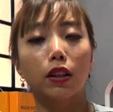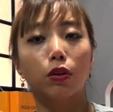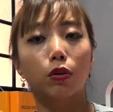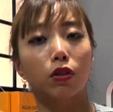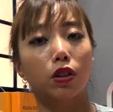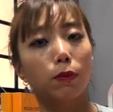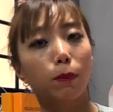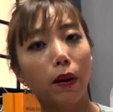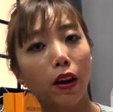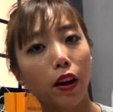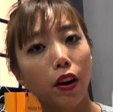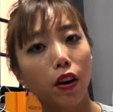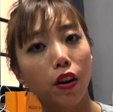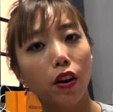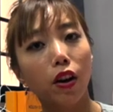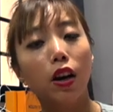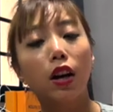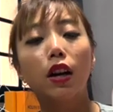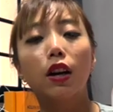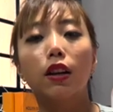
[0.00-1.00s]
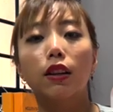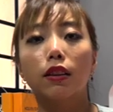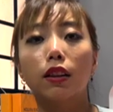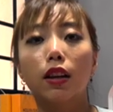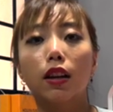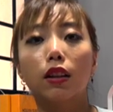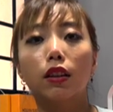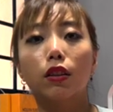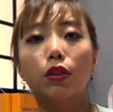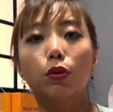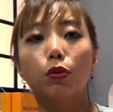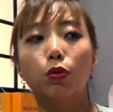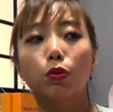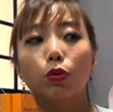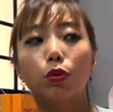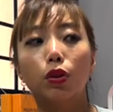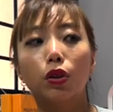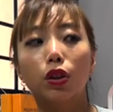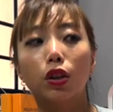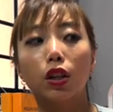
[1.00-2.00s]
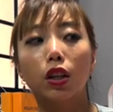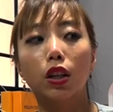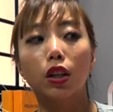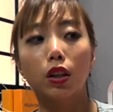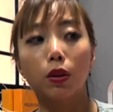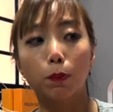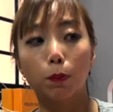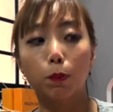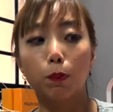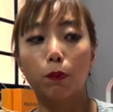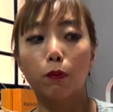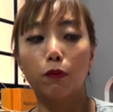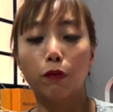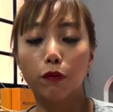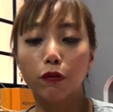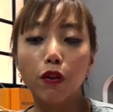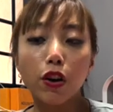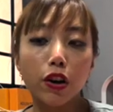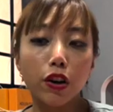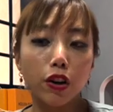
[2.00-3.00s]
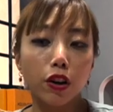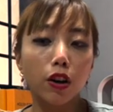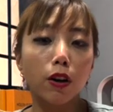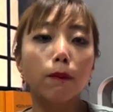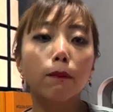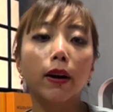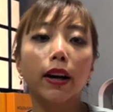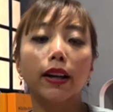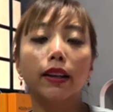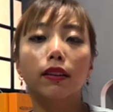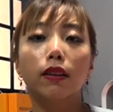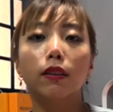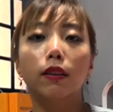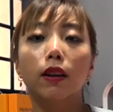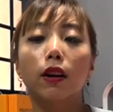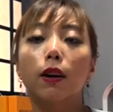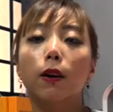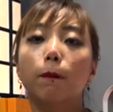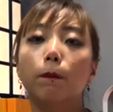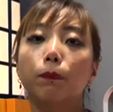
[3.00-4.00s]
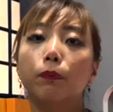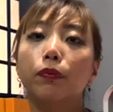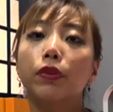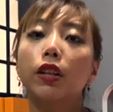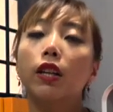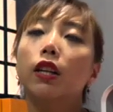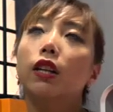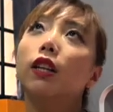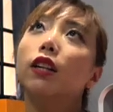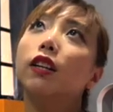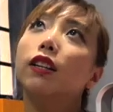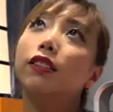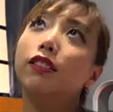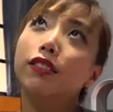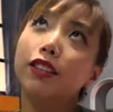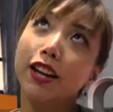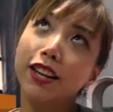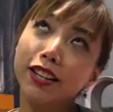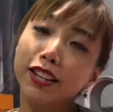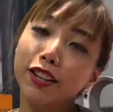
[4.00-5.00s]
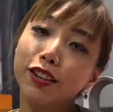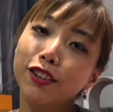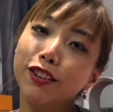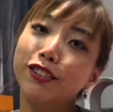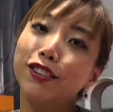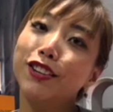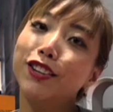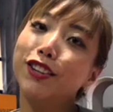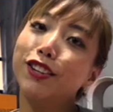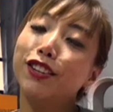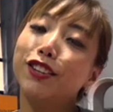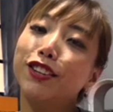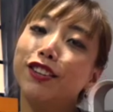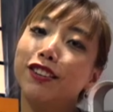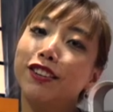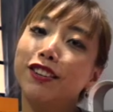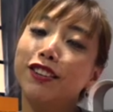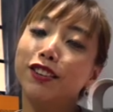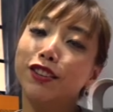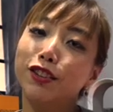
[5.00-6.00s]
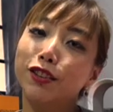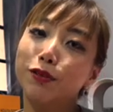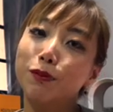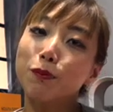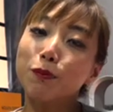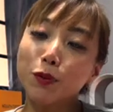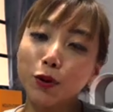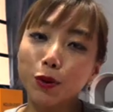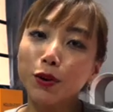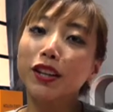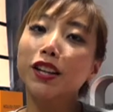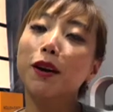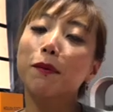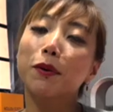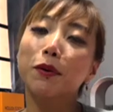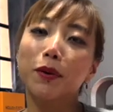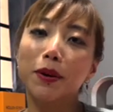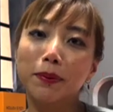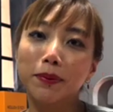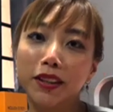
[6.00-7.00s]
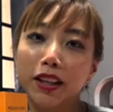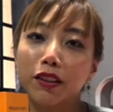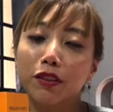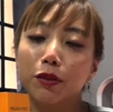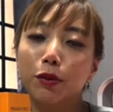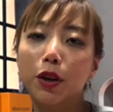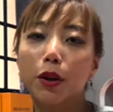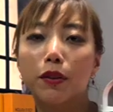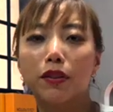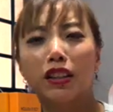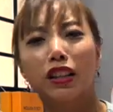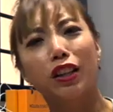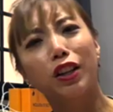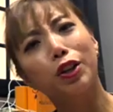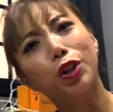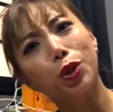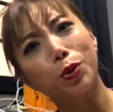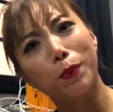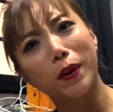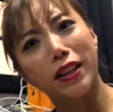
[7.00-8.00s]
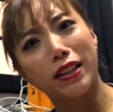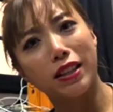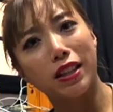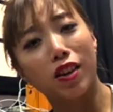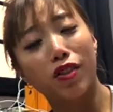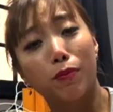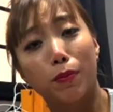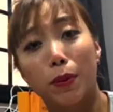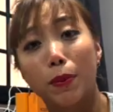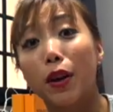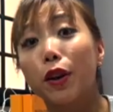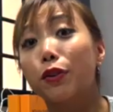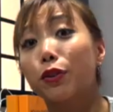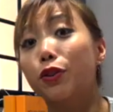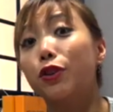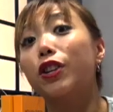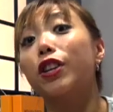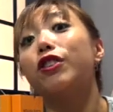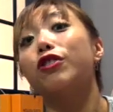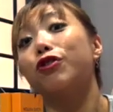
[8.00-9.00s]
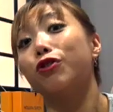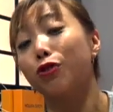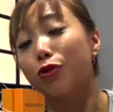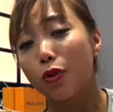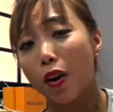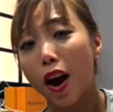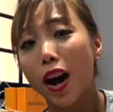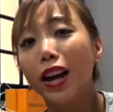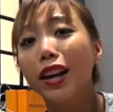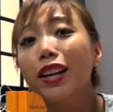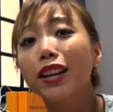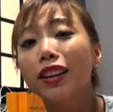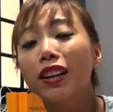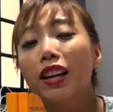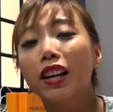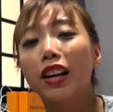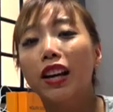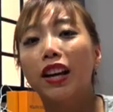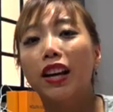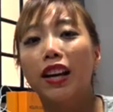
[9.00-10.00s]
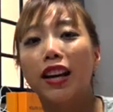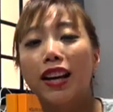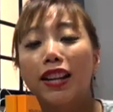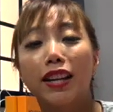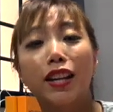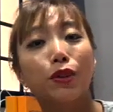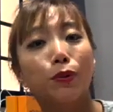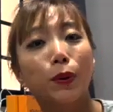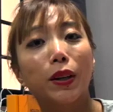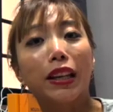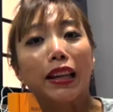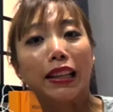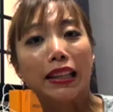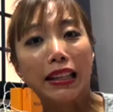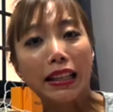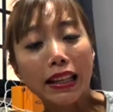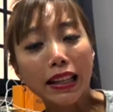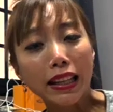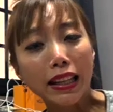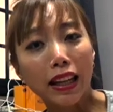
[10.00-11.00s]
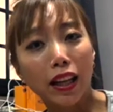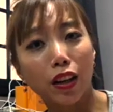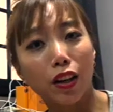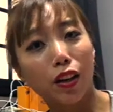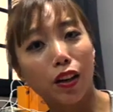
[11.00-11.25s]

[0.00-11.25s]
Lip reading: to spare that could further my studies in doing up a website. So I was thinking to myself, maybe I should just try, and that's what I did, and